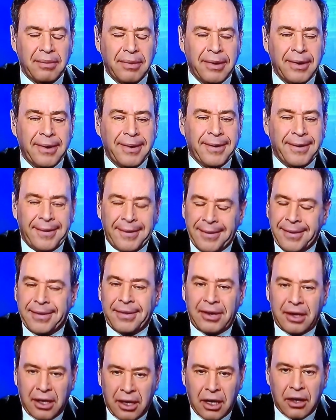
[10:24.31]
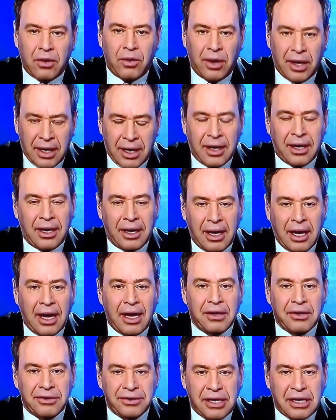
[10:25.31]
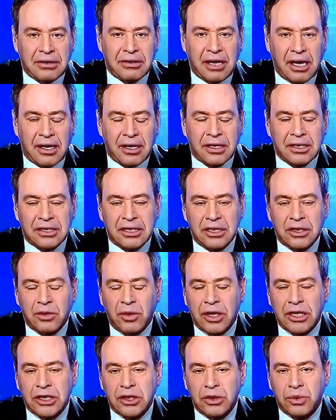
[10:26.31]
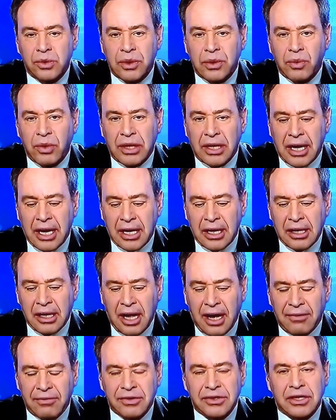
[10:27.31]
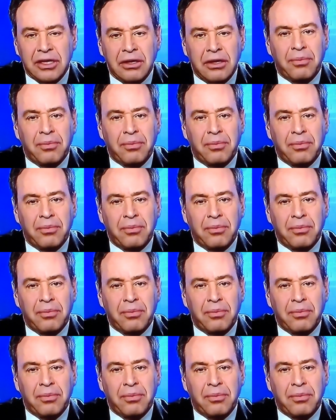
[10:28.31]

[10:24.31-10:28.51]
you know, you want to handle delicate situations with kid gloves.